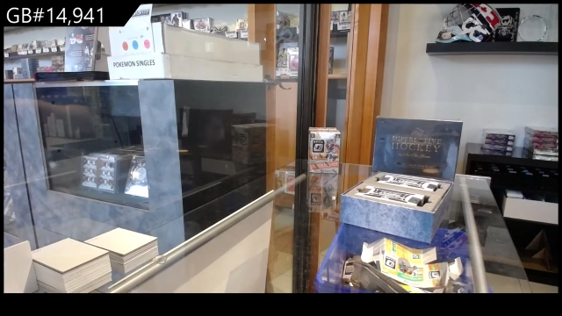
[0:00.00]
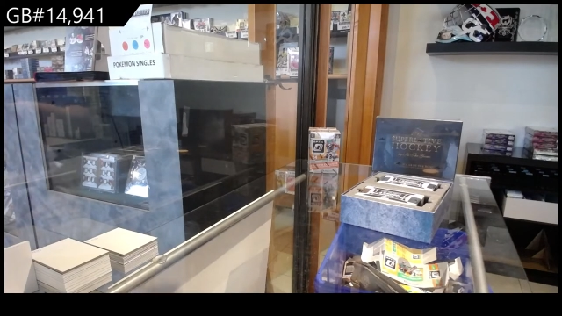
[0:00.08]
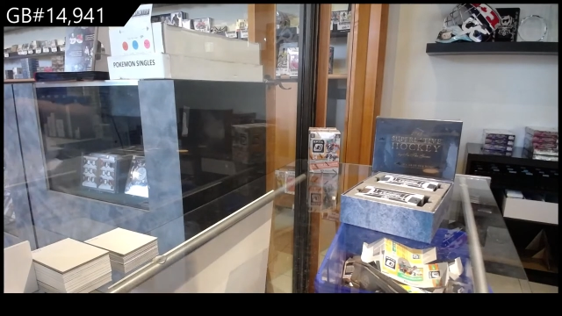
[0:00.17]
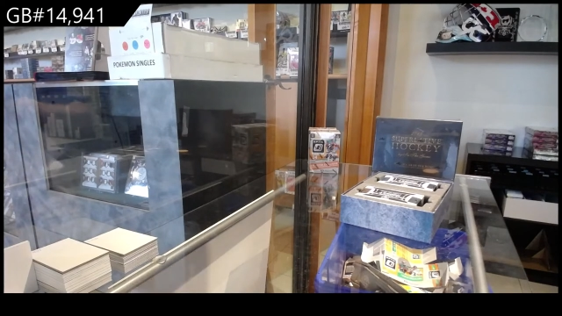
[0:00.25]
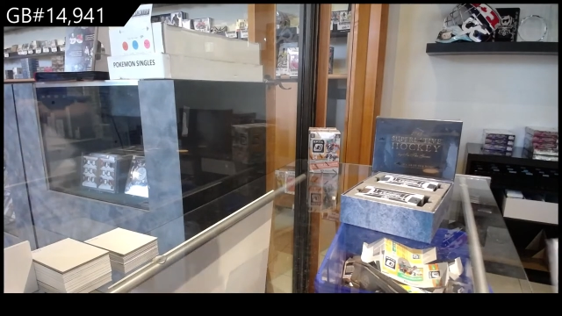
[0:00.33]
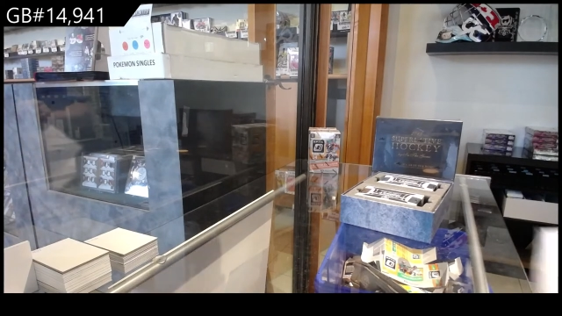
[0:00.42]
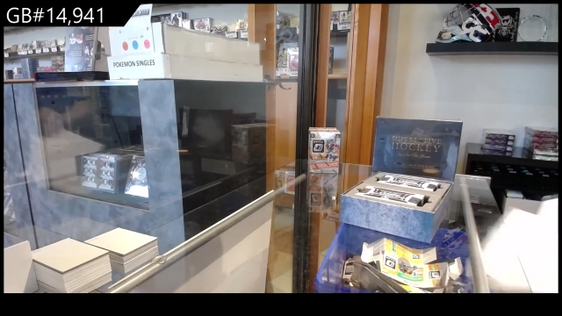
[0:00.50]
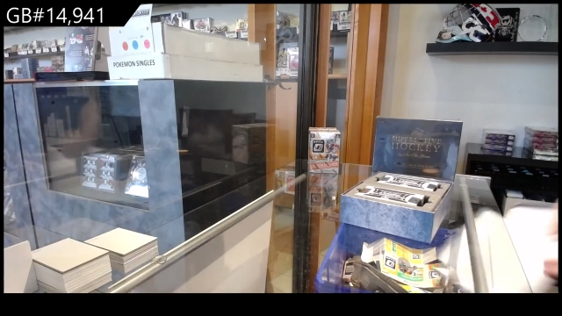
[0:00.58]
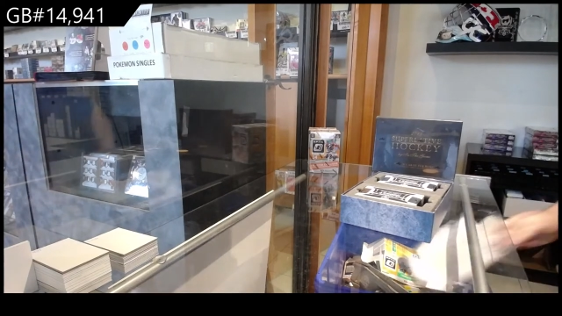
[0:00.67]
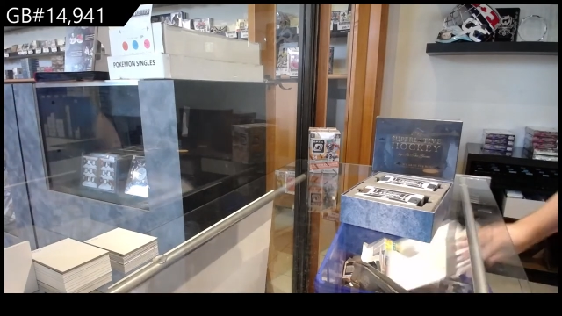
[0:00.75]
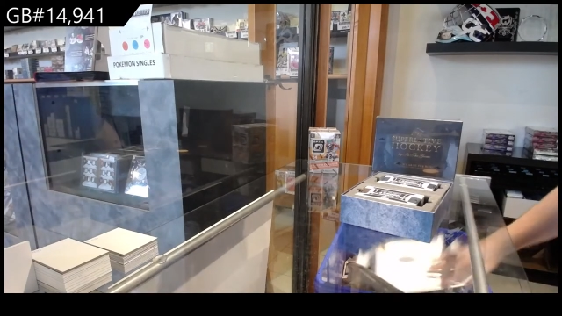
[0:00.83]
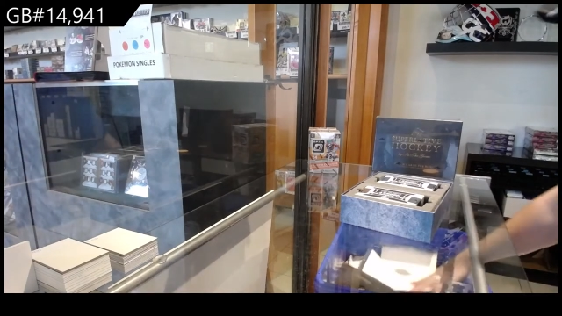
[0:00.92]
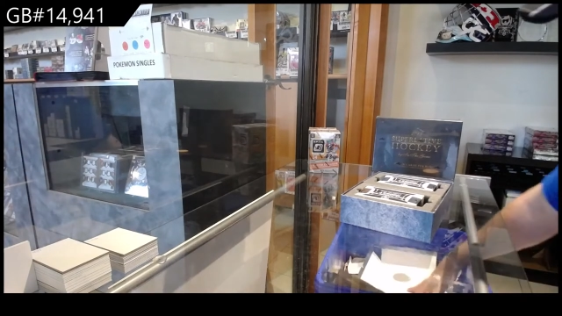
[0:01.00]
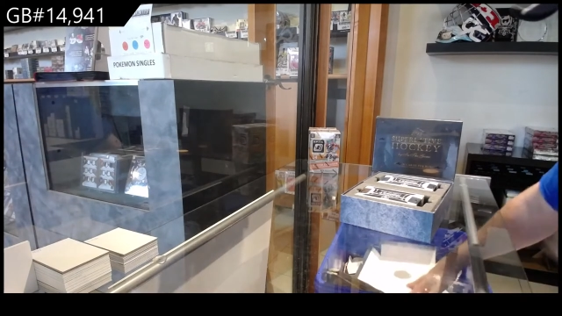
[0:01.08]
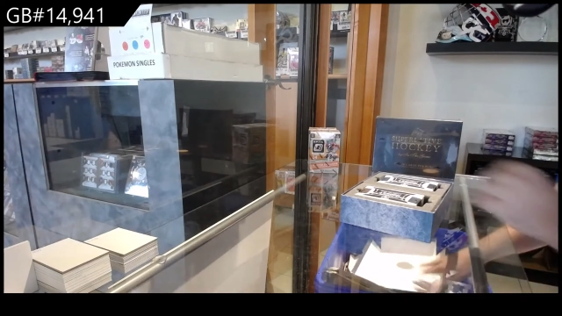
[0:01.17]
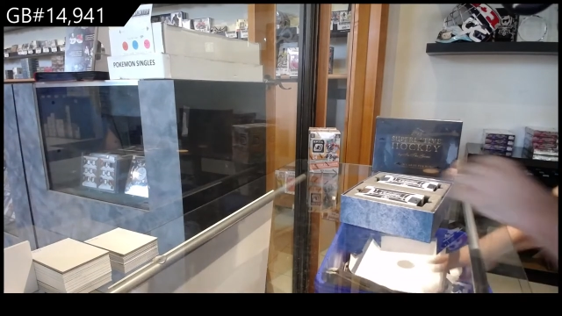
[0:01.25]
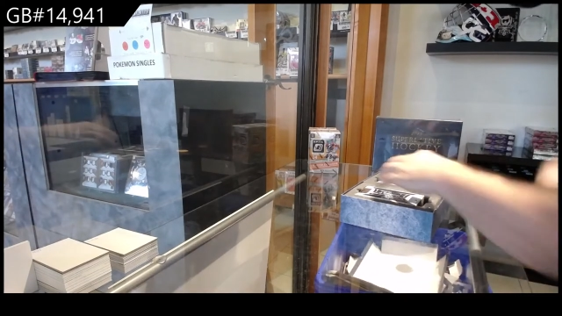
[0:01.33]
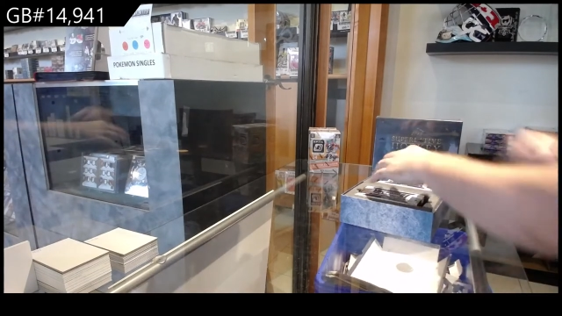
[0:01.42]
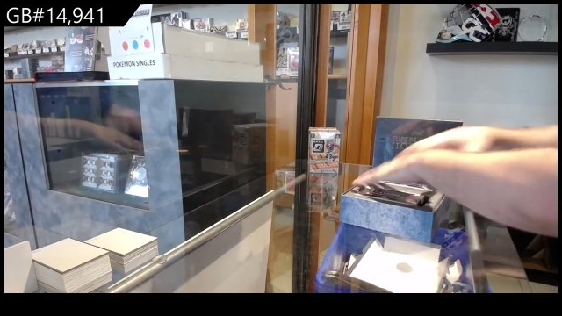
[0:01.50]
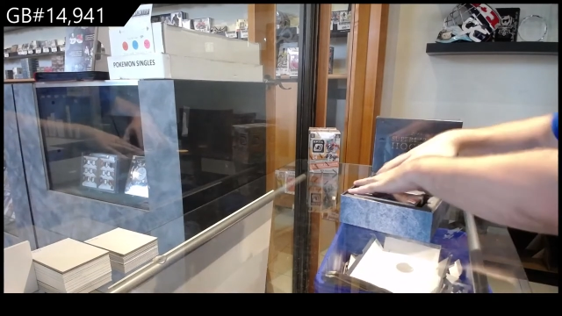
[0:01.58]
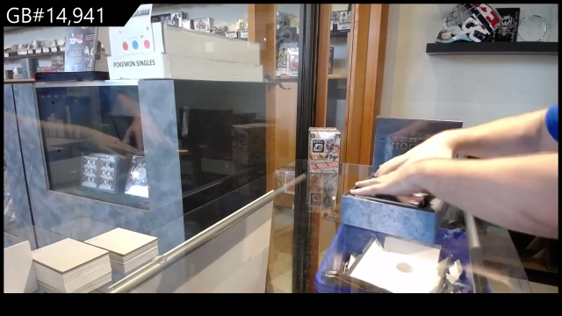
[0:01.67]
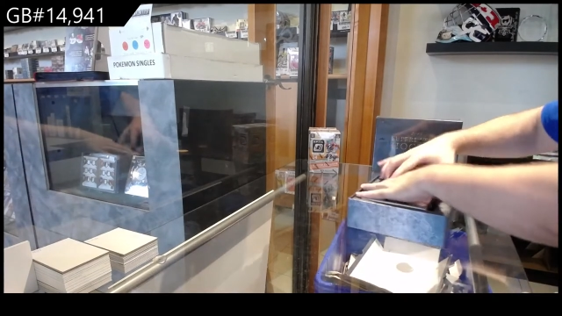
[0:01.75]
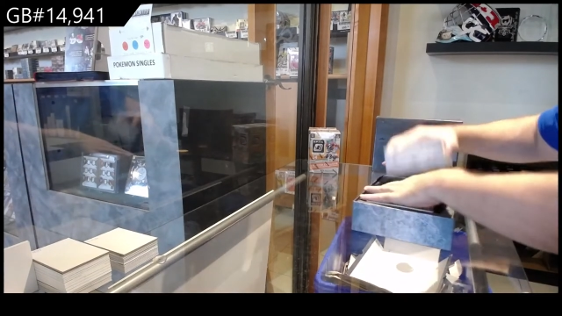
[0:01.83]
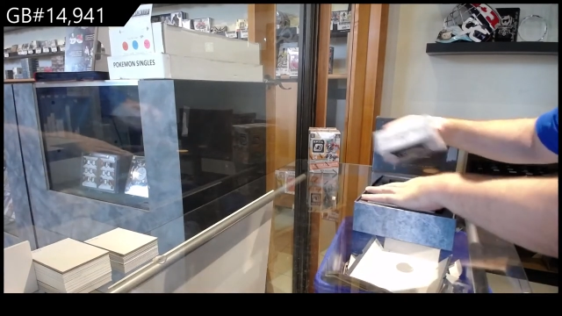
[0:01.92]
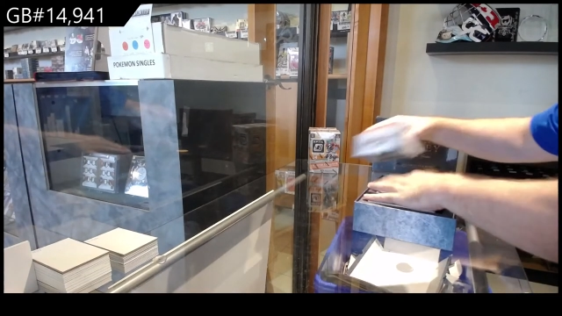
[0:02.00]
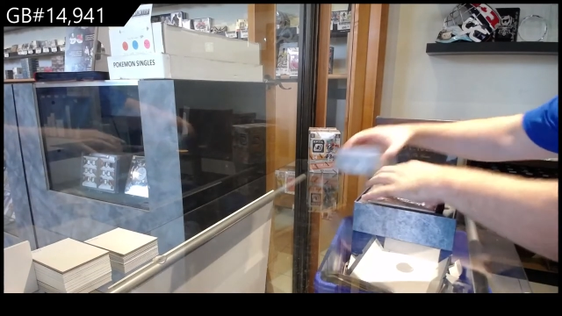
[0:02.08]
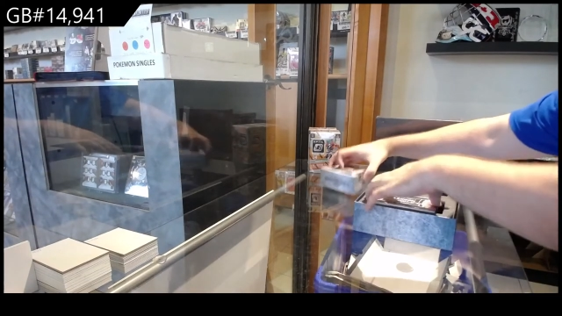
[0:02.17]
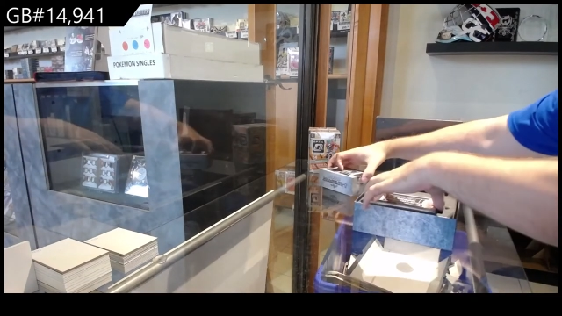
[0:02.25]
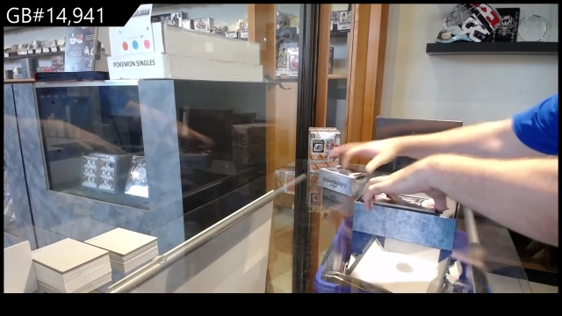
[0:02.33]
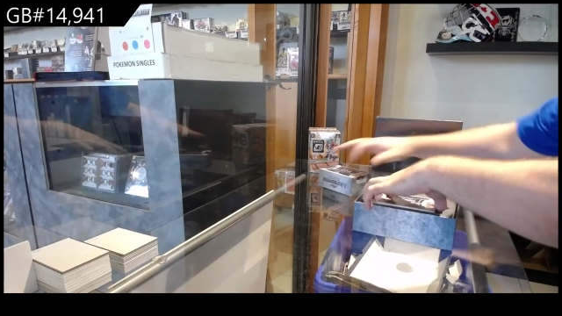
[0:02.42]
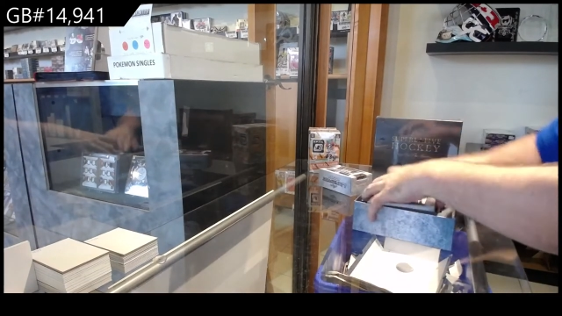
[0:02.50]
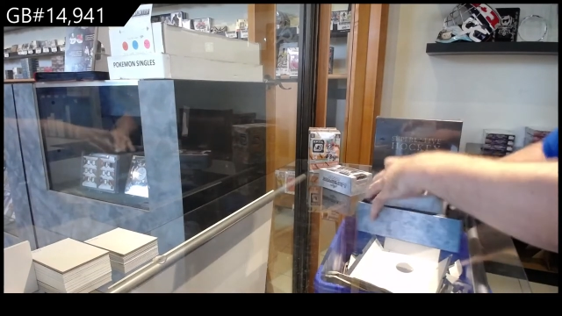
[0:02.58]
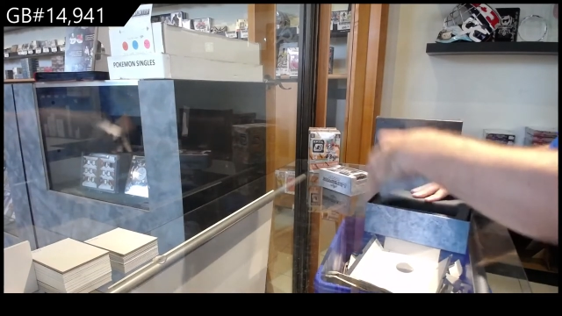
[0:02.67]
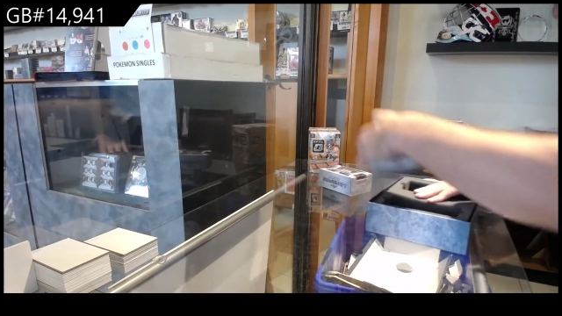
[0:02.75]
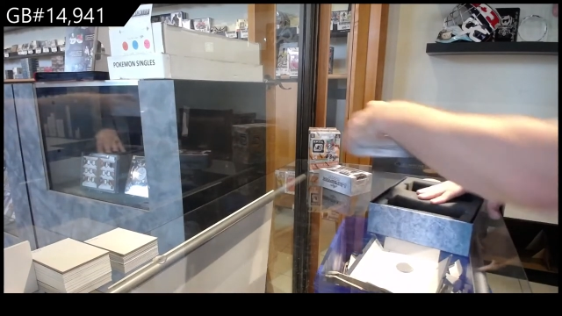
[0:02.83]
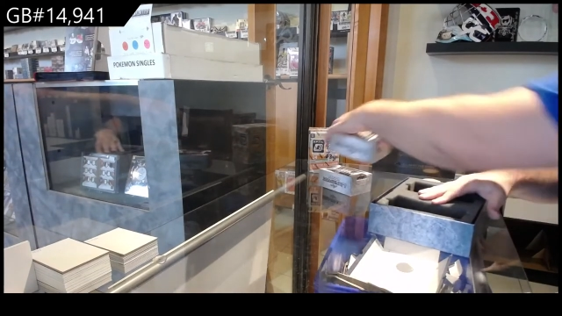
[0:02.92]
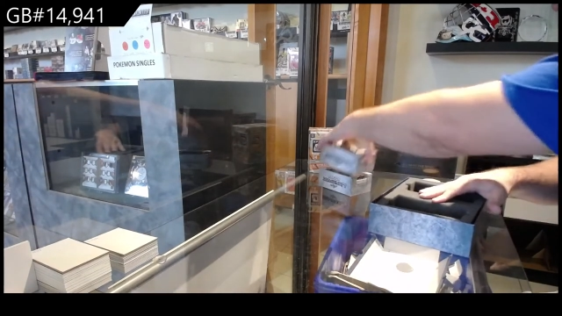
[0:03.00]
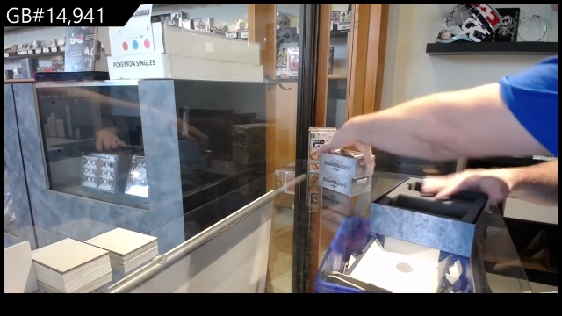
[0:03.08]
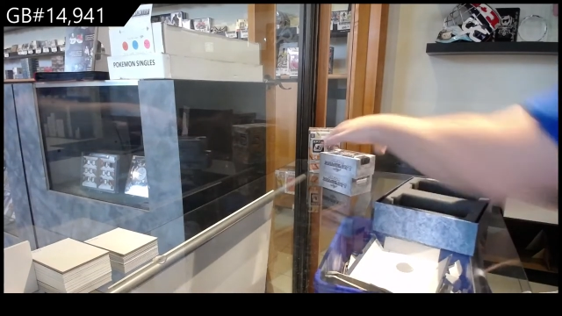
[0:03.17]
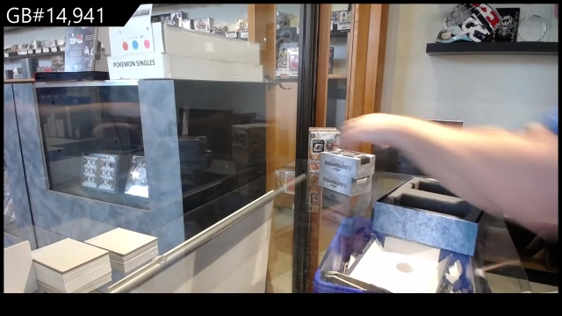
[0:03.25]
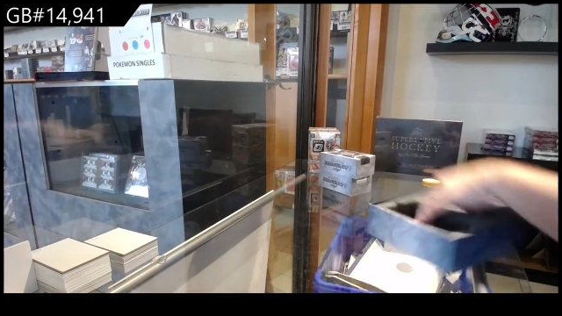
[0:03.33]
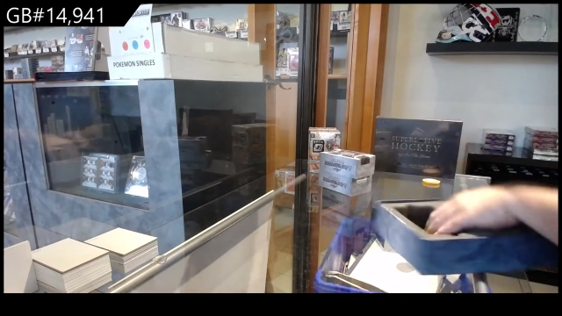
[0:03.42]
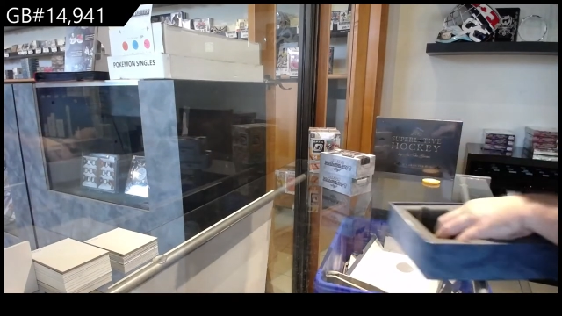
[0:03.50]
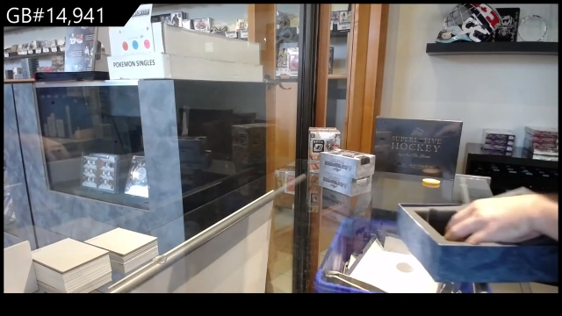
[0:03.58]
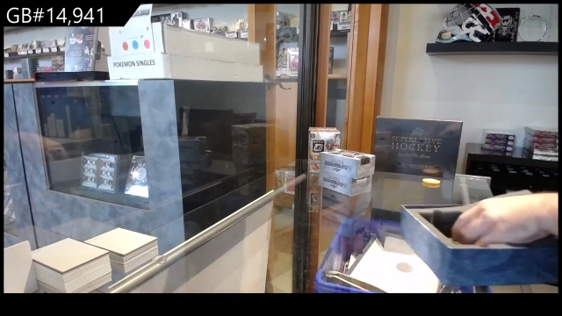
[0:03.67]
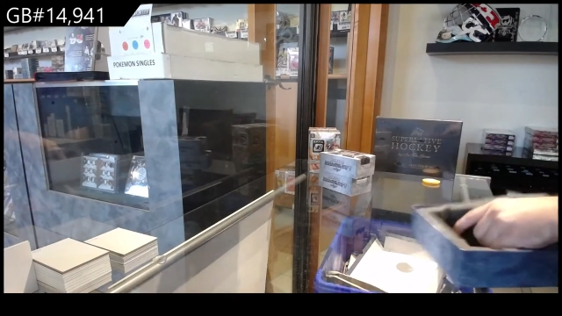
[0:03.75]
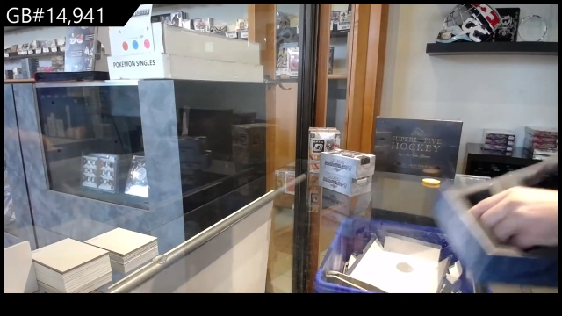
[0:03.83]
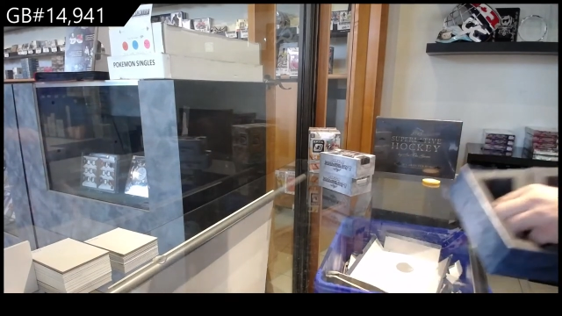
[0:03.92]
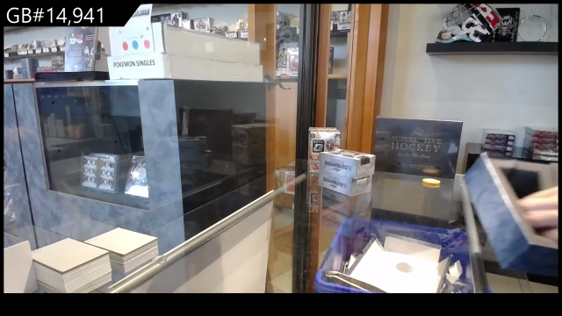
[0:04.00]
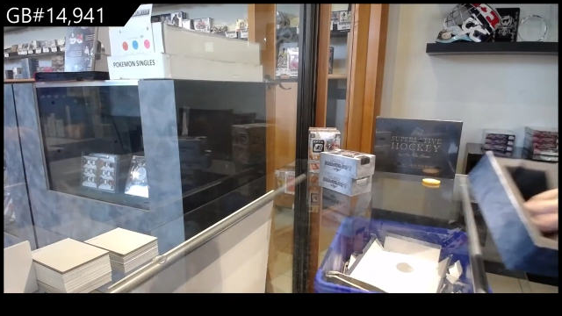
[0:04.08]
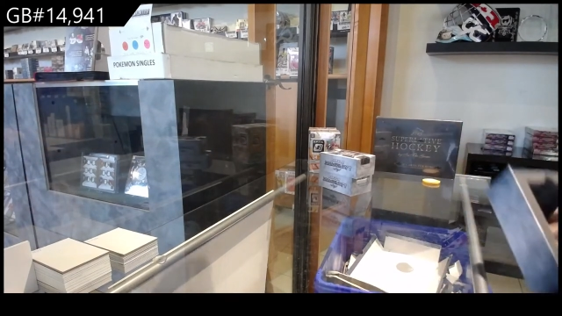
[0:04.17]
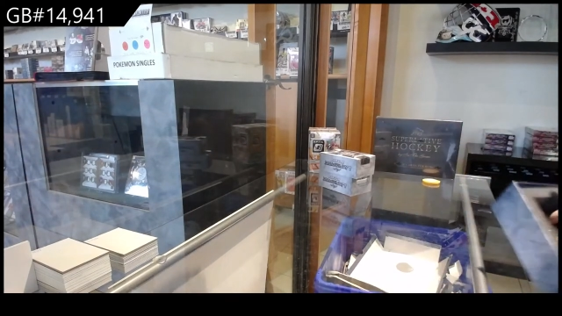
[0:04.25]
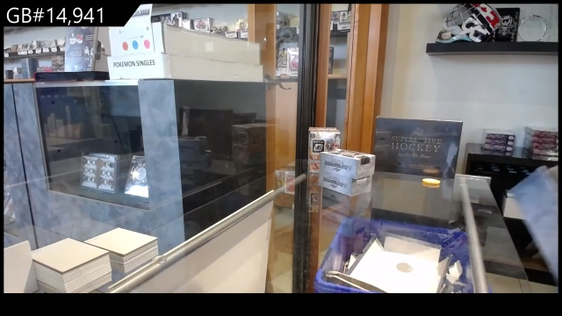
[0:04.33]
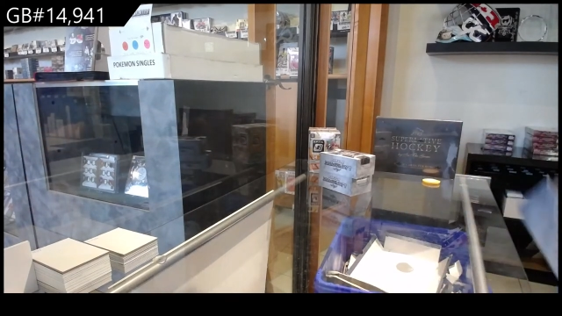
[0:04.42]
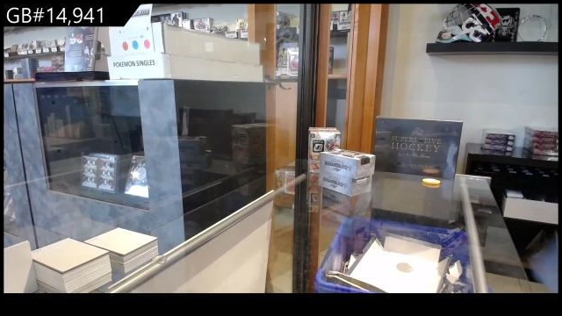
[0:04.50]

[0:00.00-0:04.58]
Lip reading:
[unreadable: no face in view]